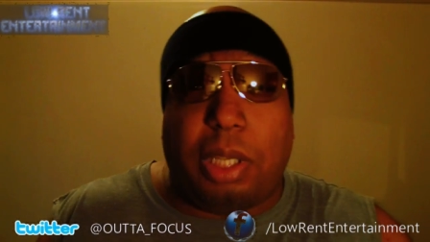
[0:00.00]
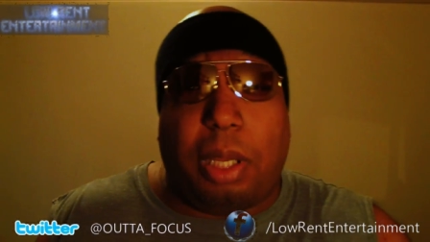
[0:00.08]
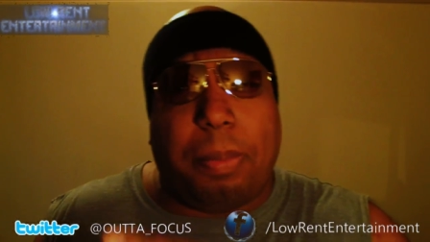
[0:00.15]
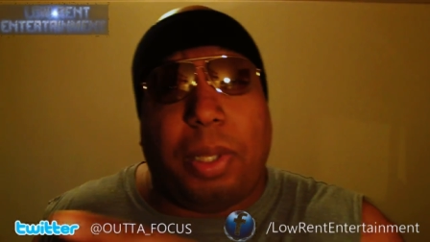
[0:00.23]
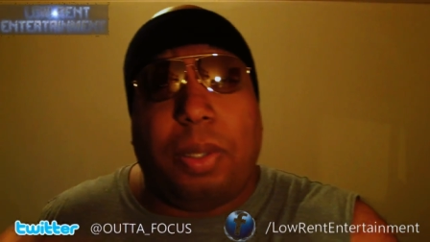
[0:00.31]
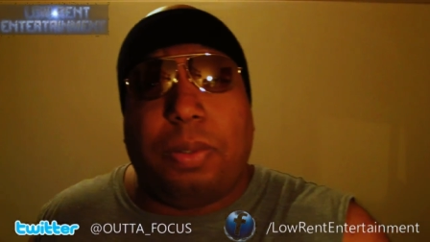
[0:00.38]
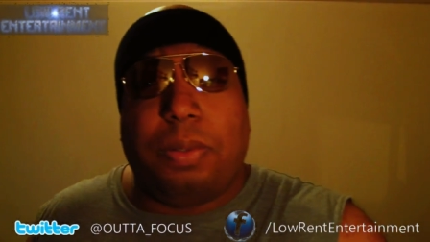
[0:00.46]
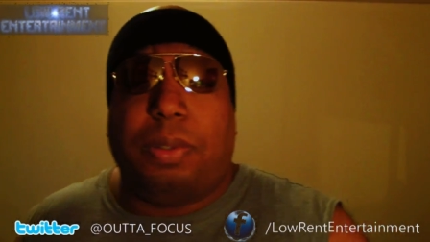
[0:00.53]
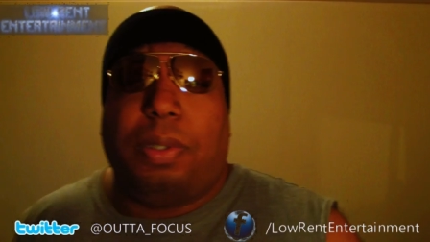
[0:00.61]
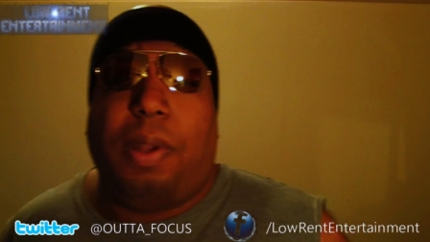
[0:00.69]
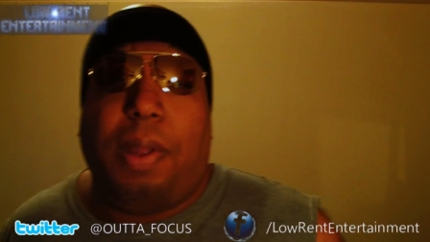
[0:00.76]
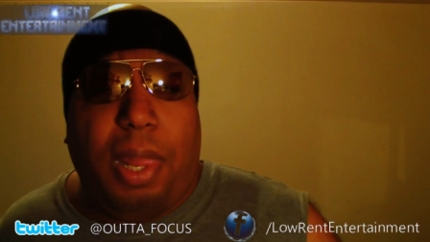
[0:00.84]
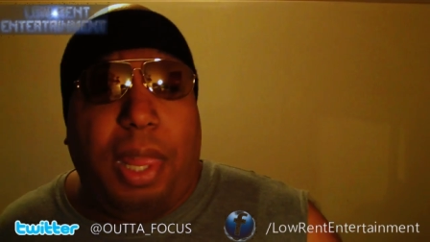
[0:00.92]
Like, when
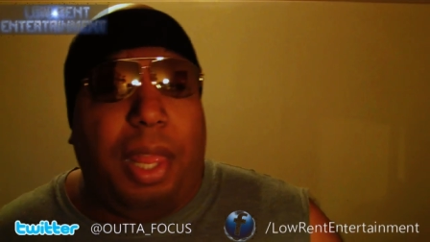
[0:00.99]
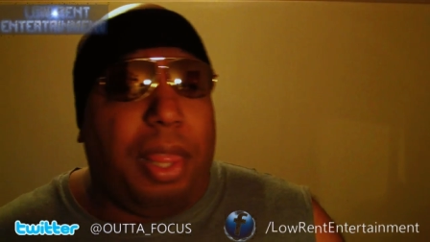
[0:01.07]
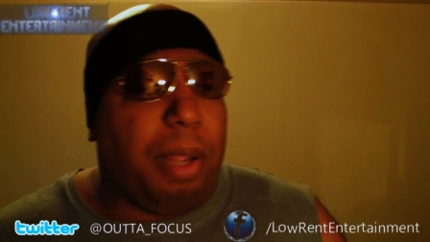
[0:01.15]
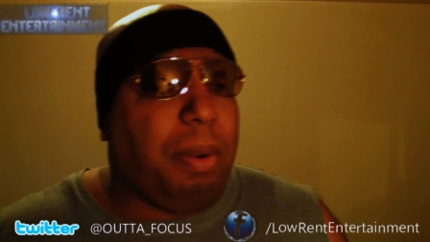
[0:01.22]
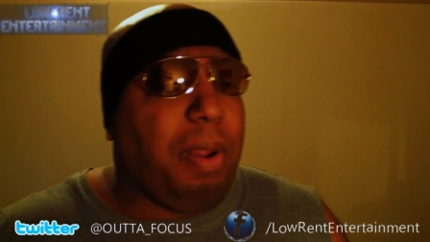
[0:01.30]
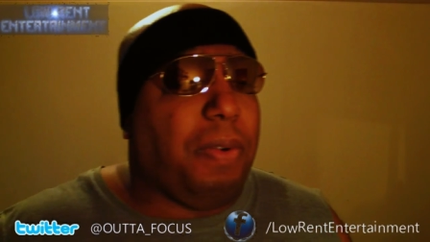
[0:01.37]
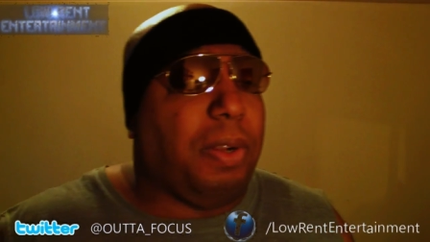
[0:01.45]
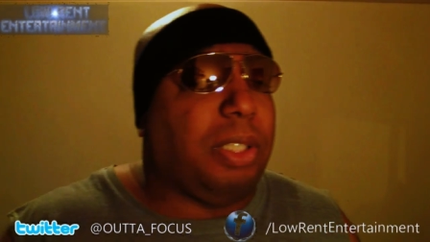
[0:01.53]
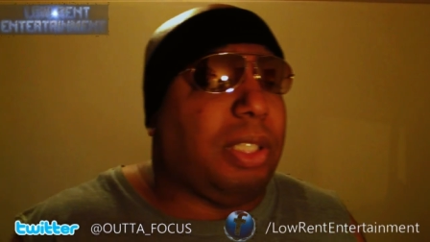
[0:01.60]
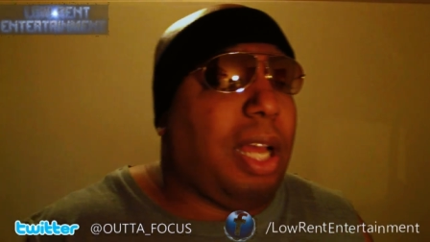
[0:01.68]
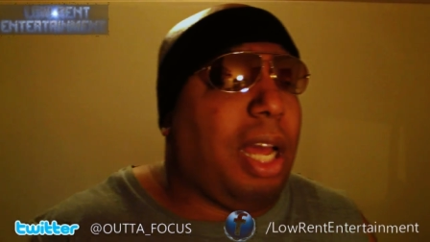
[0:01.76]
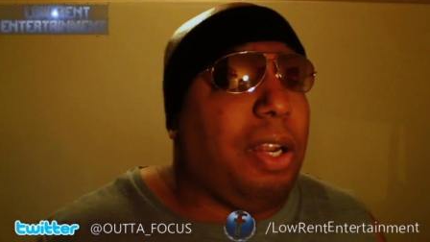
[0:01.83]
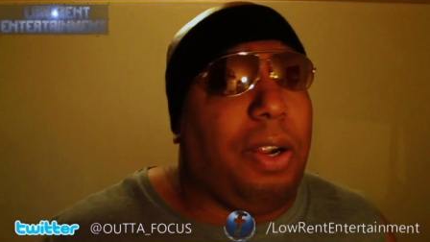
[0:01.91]
I first
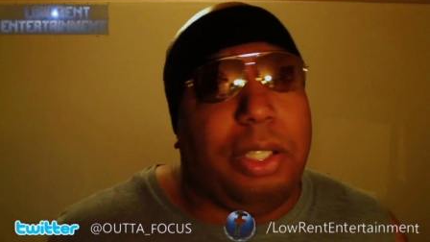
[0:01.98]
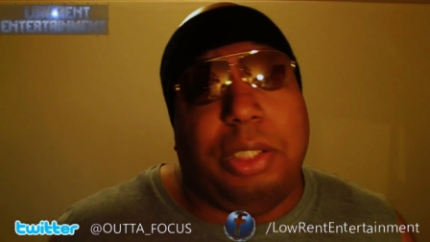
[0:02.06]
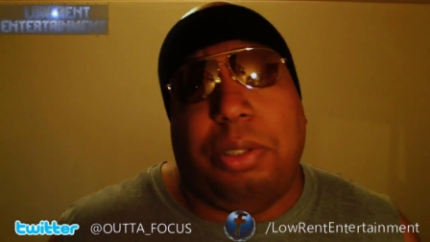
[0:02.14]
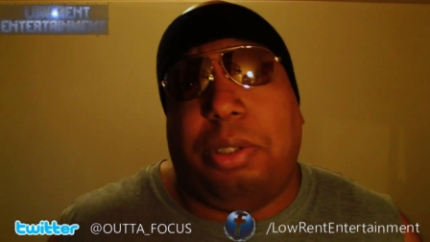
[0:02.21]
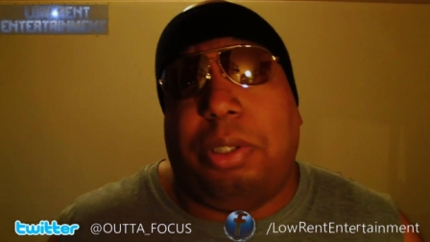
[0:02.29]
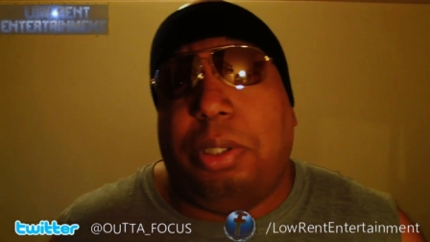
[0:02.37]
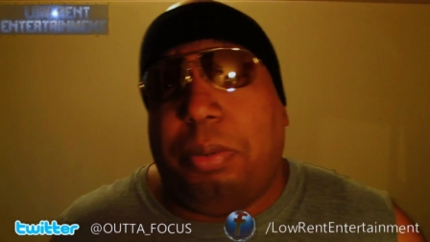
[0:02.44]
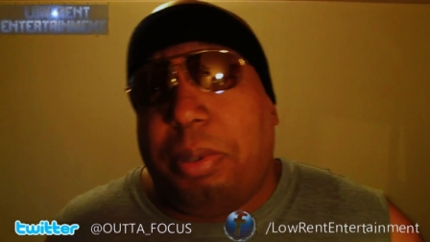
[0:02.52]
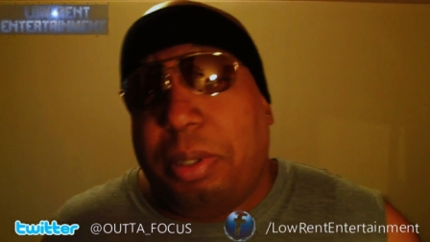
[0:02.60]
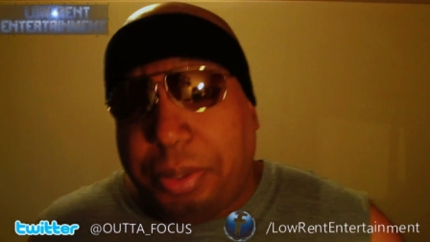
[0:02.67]
got on YouTube,